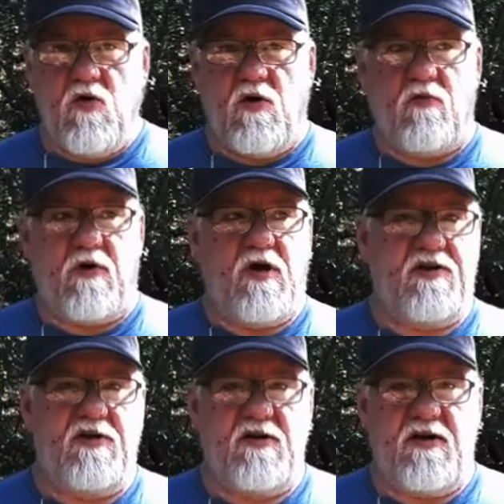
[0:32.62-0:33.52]
What we're going
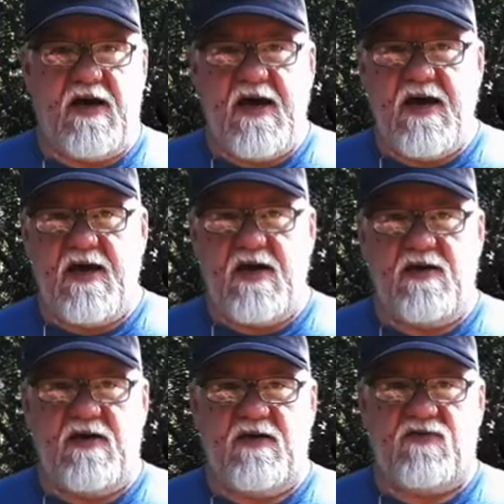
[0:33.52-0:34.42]
to do today
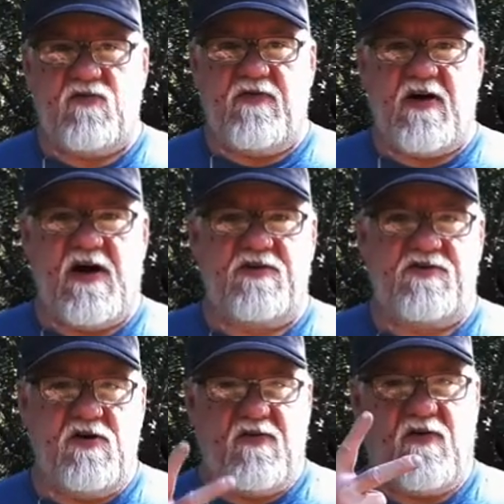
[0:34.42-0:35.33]
is we've got
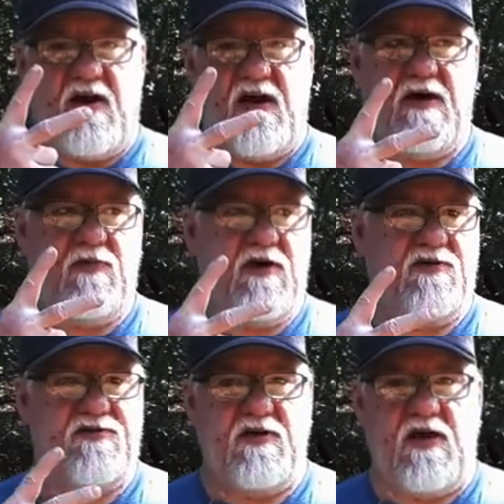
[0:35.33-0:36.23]
two different
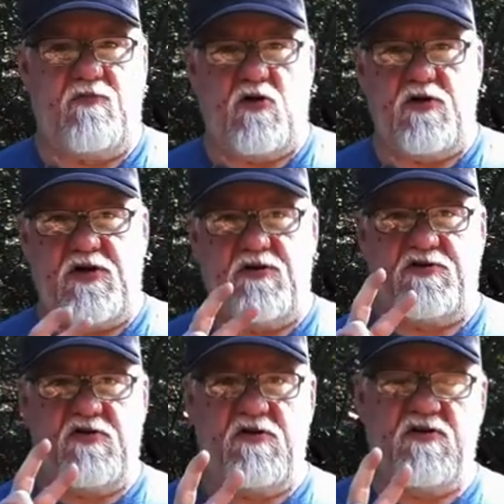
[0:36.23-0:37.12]
hammocks. I'm going to
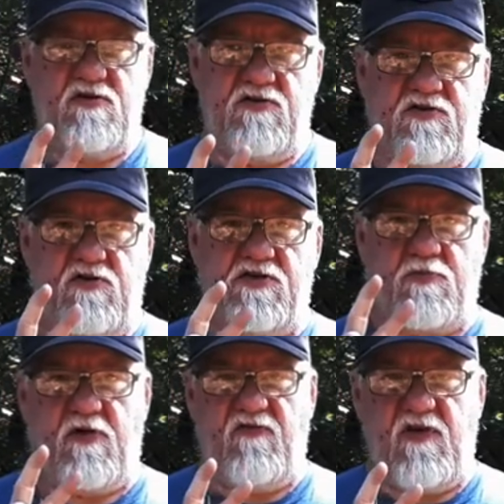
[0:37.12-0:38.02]
do two
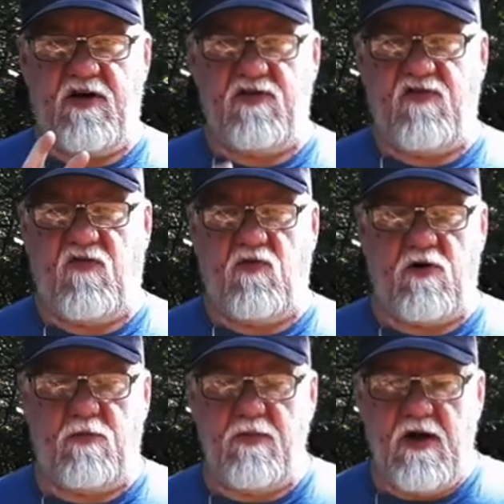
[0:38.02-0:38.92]
separate videos
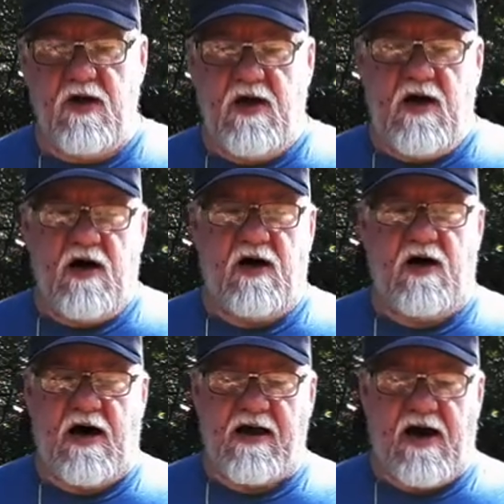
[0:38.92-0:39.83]
for them.
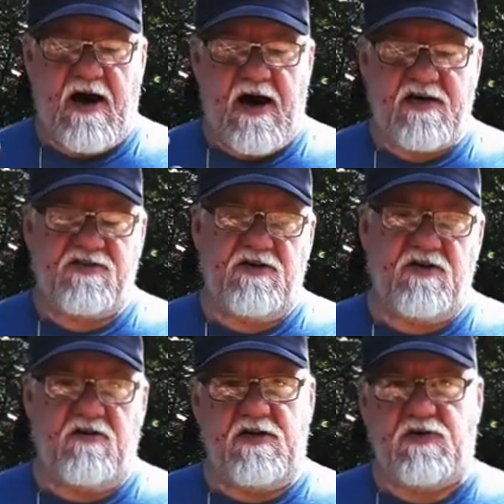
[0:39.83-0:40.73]
I got asked to
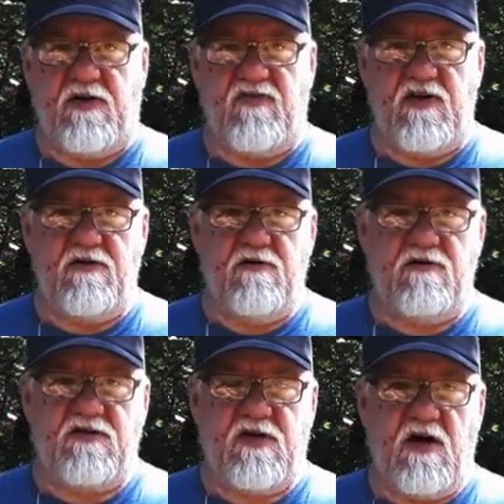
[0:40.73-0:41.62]
do these
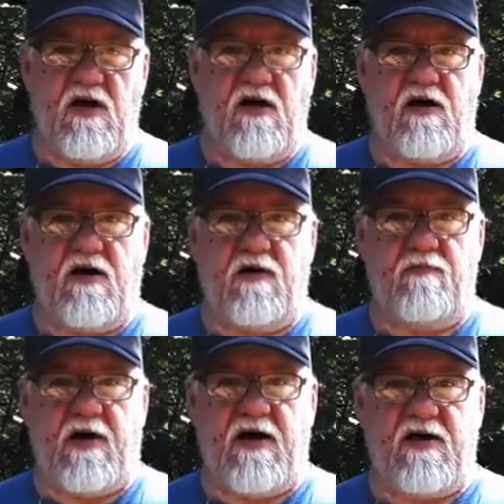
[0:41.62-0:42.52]
reviews
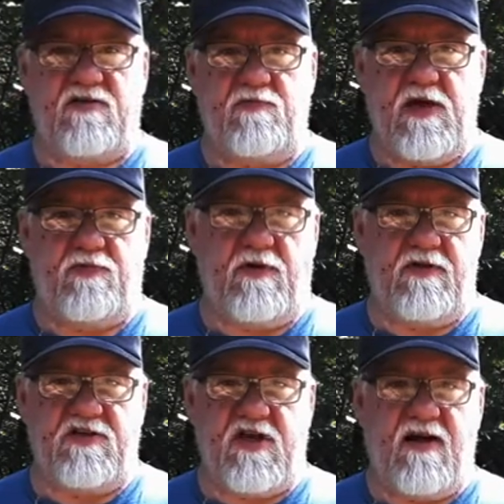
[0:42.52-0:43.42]
by some people in
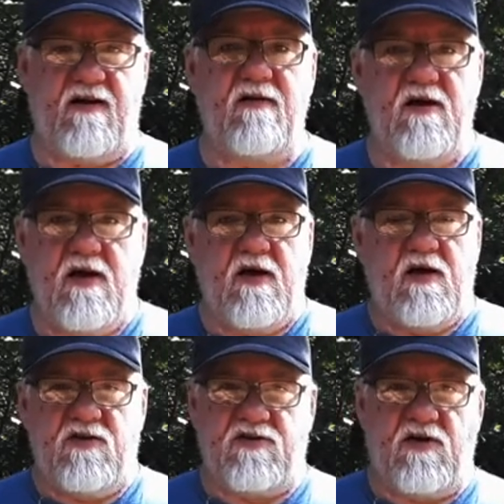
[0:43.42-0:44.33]
the channel.
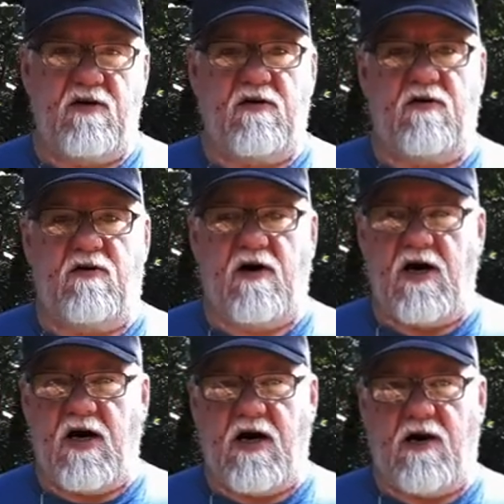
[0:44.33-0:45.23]
So
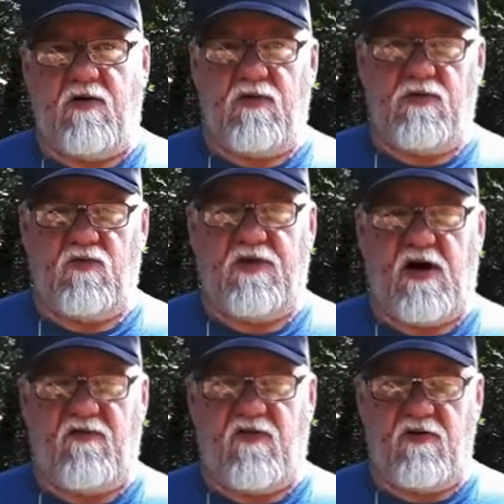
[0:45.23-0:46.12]

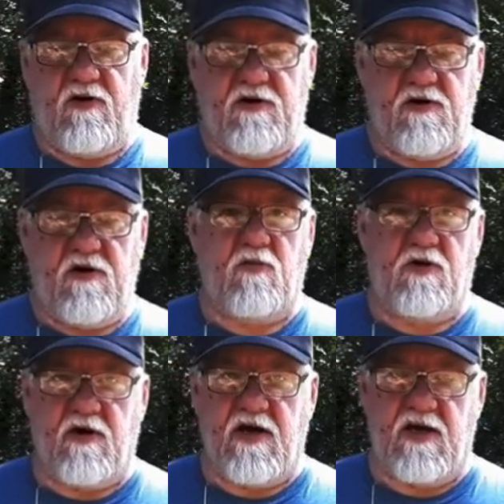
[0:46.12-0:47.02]
without further ado, I'm going
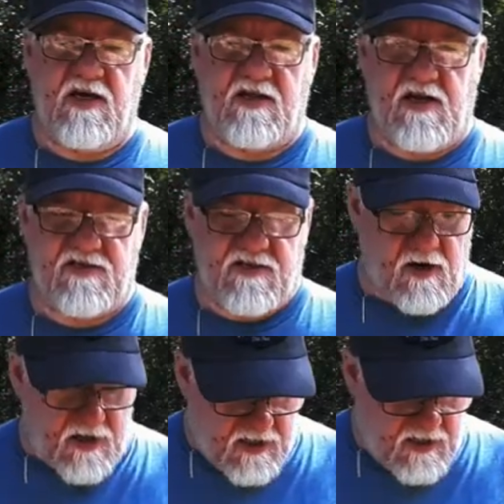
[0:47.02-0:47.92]
to go ahead and get that started.